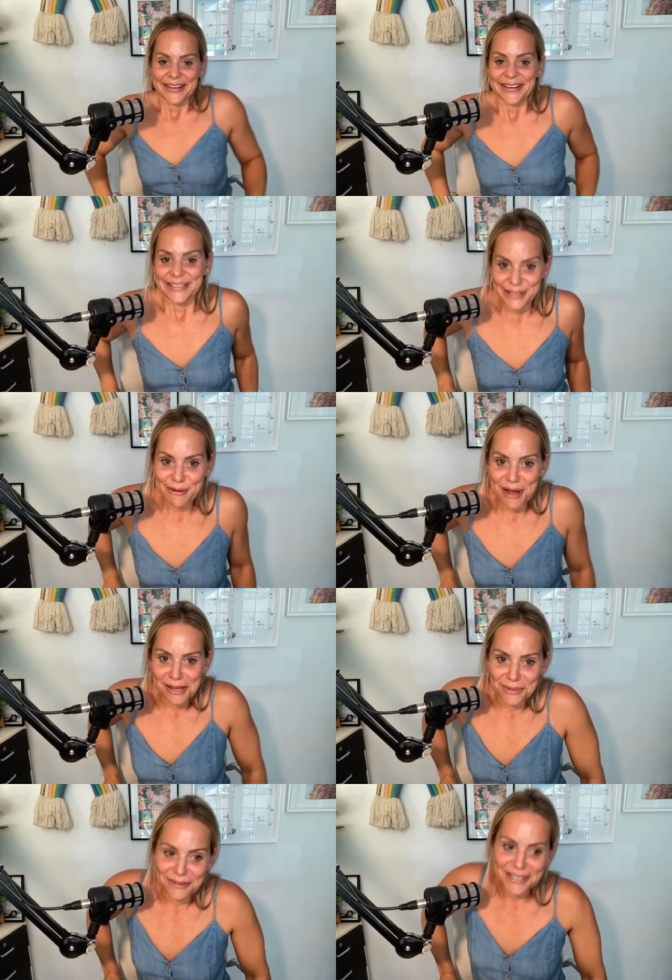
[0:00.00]
Do you see why
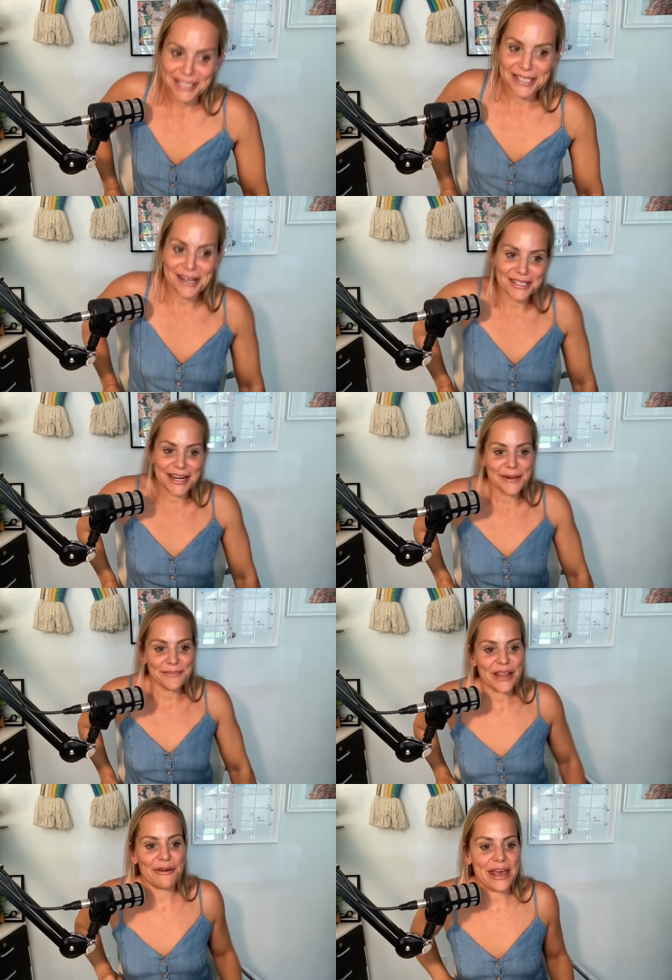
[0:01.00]
I'm nervous to talk today?
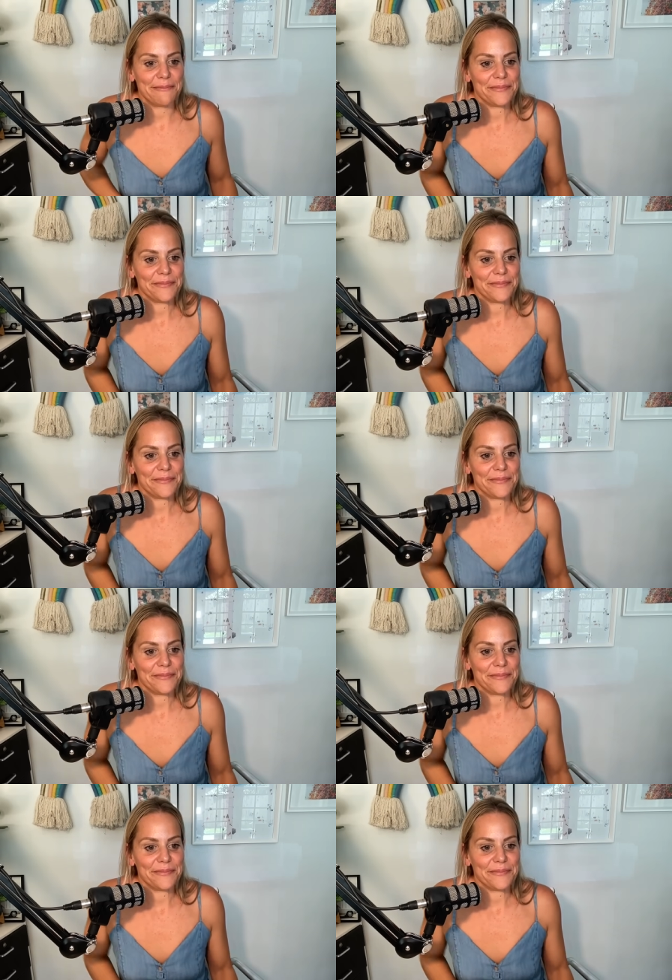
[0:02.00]
Okay.